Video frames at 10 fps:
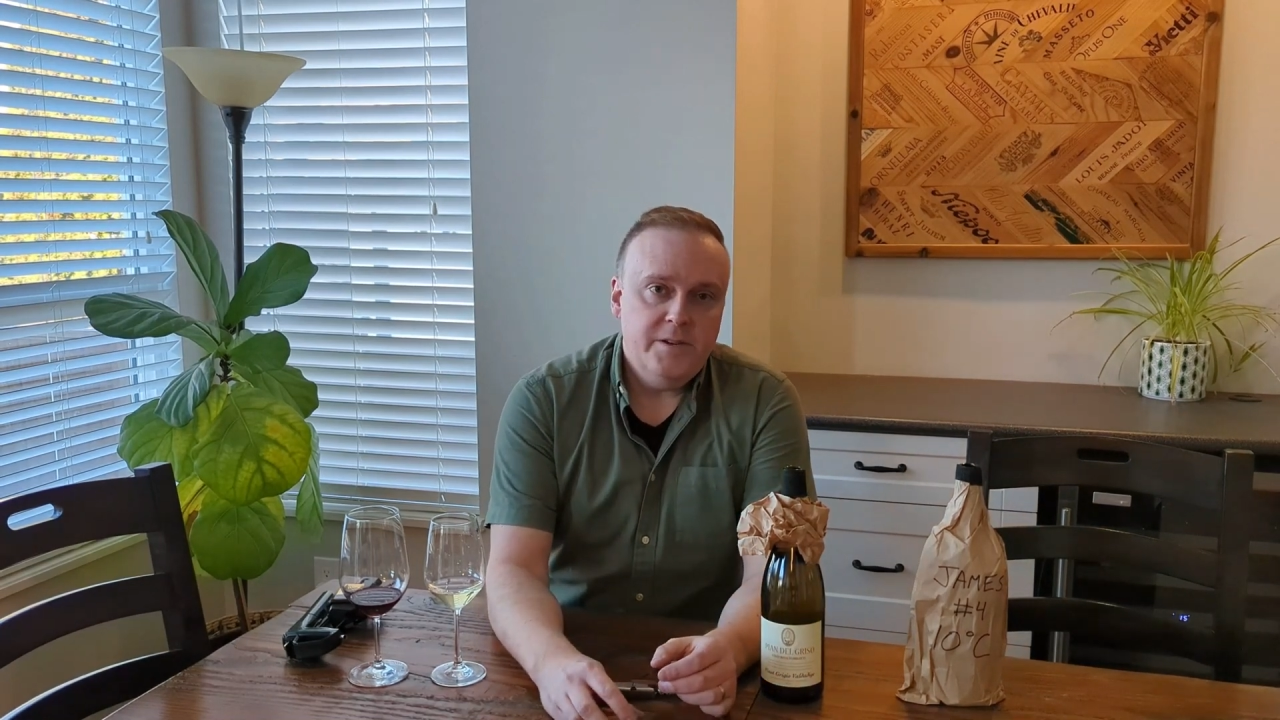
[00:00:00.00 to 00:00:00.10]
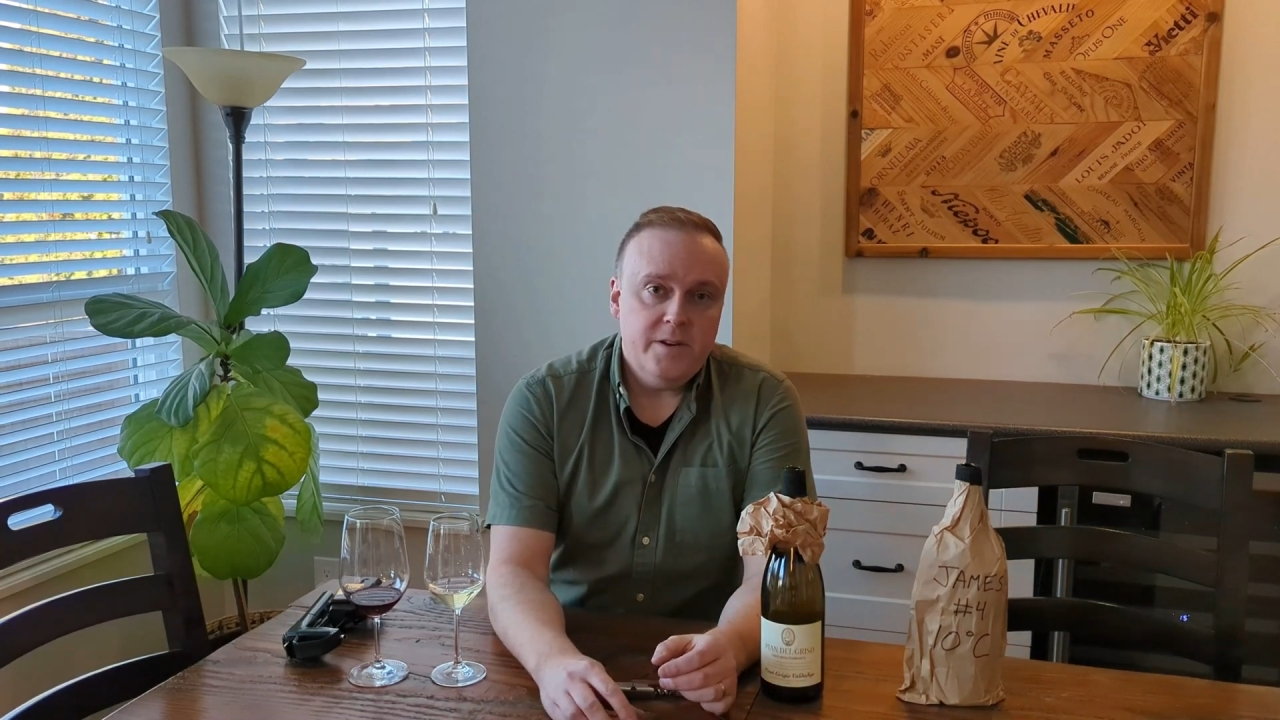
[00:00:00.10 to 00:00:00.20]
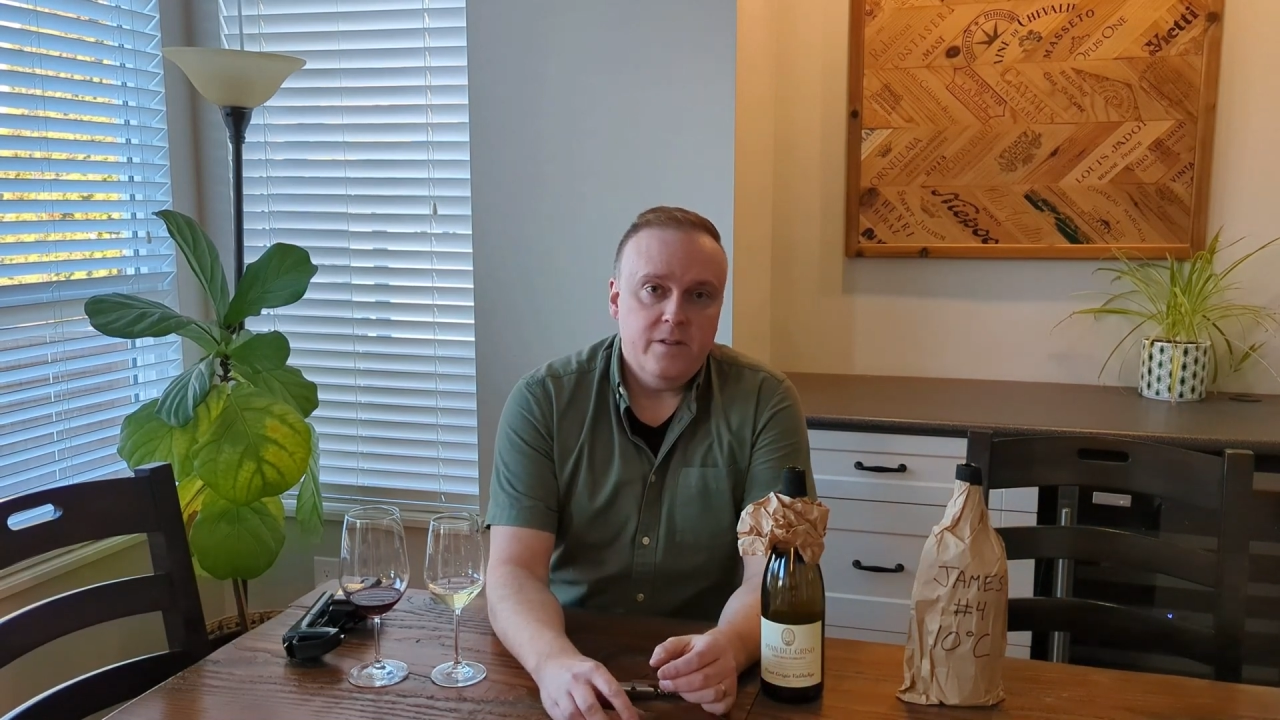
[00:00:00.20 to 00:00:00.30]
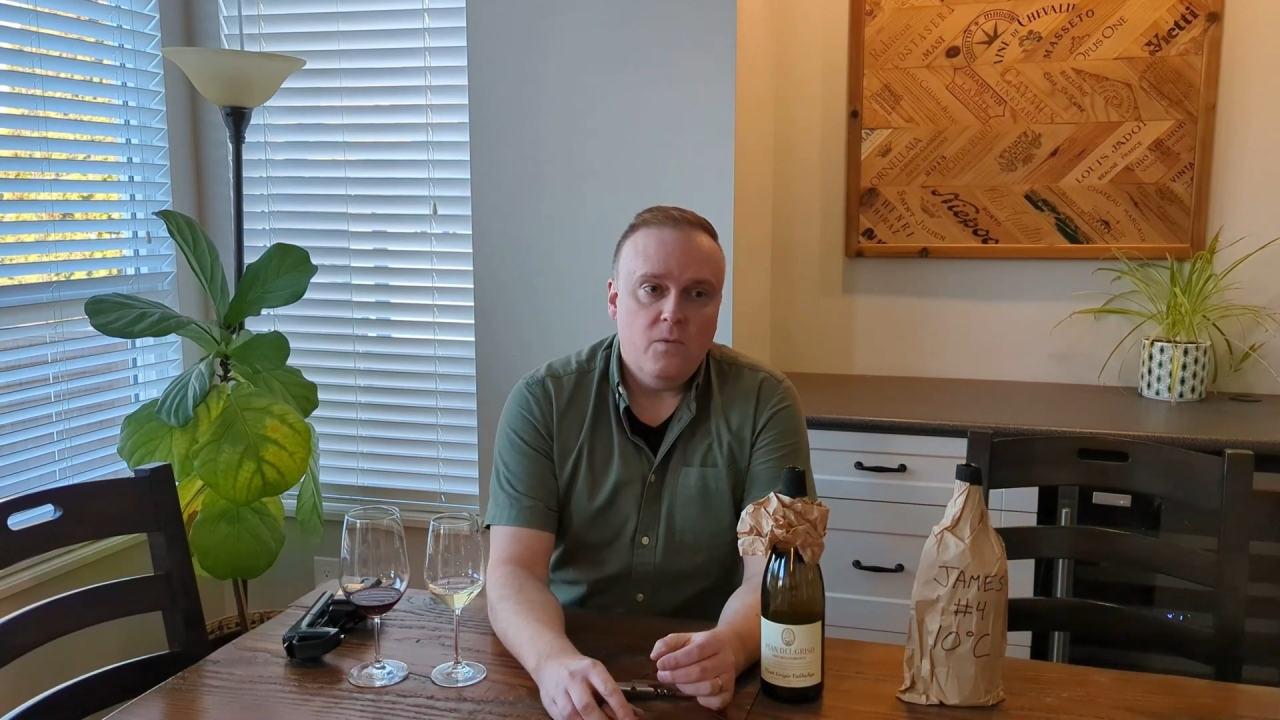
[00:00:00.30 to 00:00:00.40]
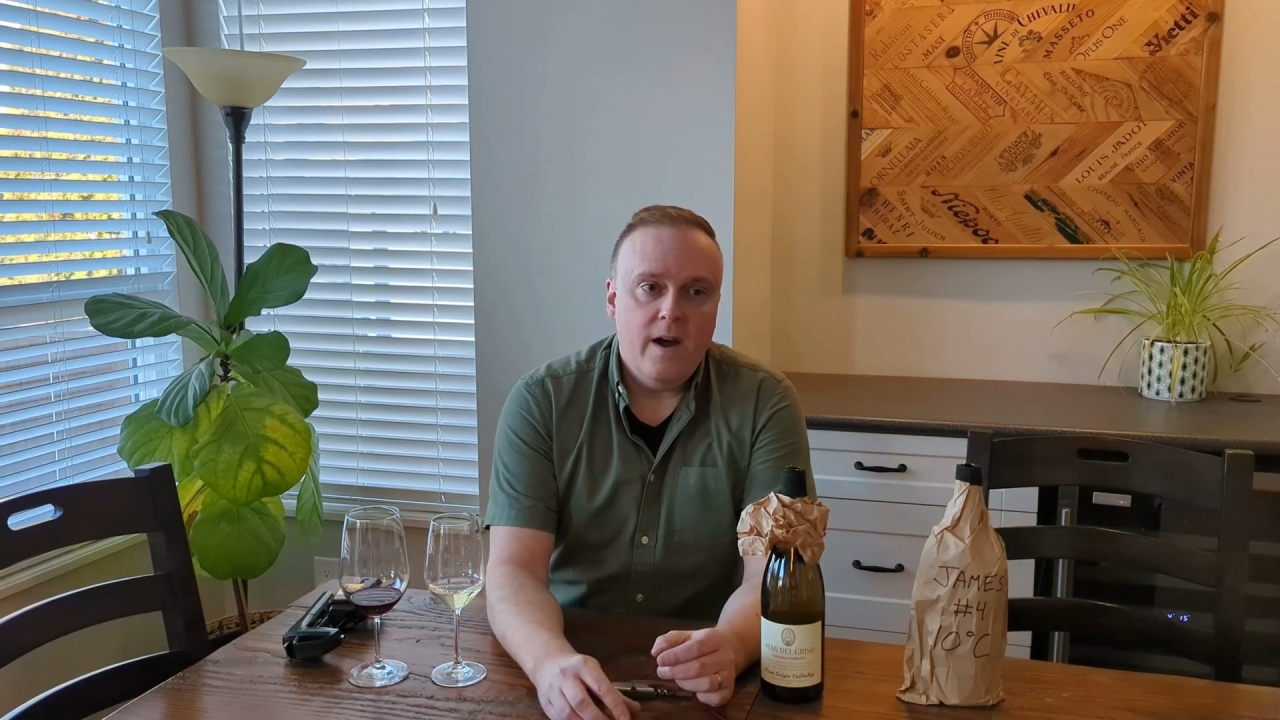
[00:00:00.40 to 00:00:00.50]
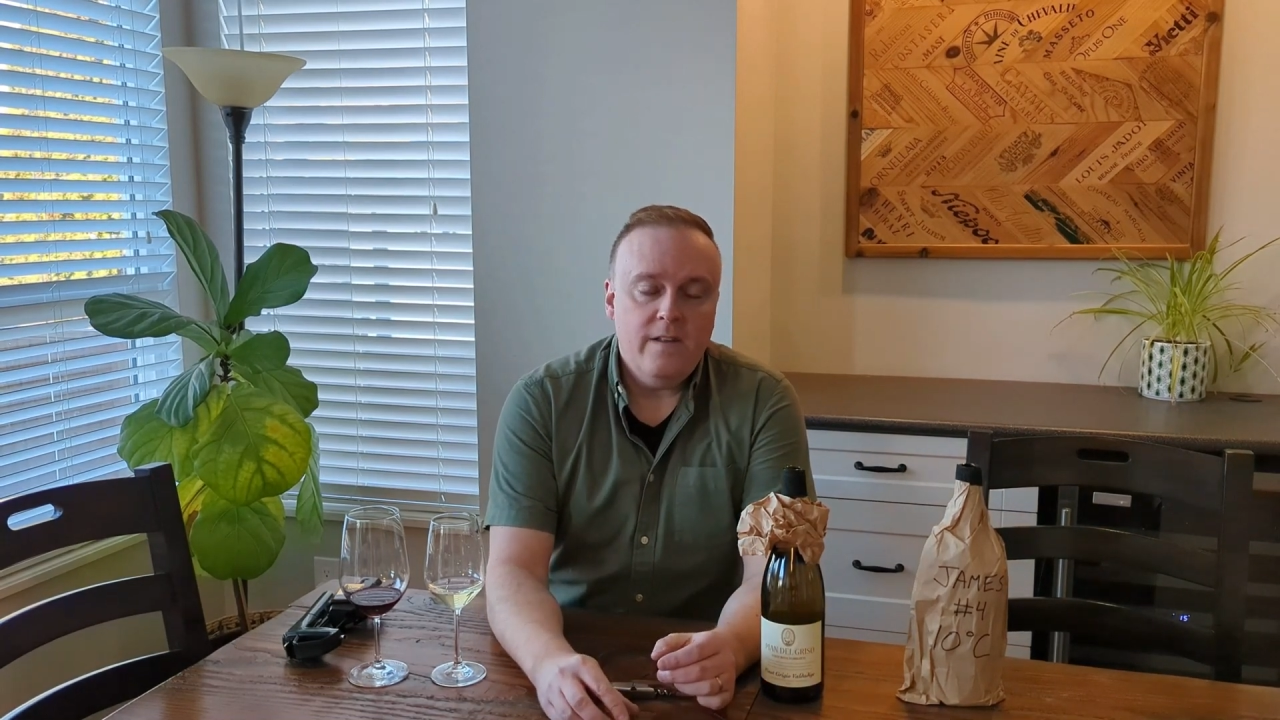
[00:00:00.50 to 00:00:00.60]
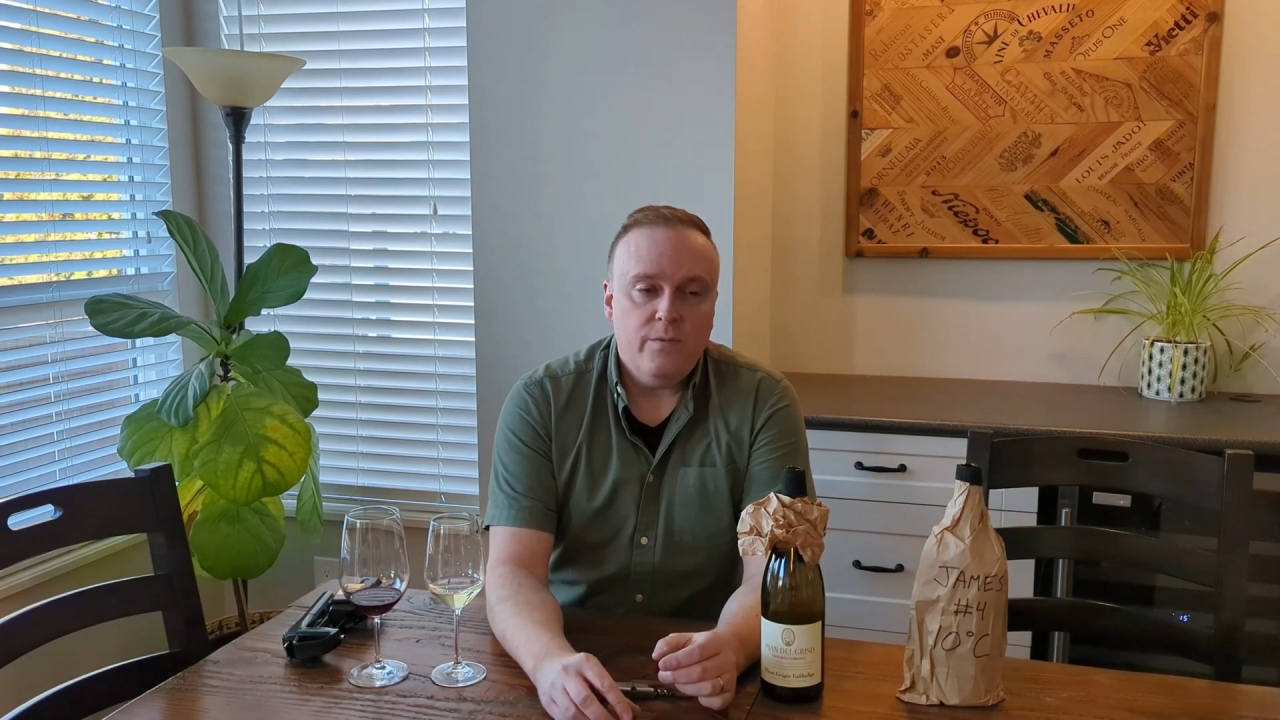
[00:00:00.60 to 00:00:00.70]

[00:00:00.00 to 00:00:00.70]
of the wines was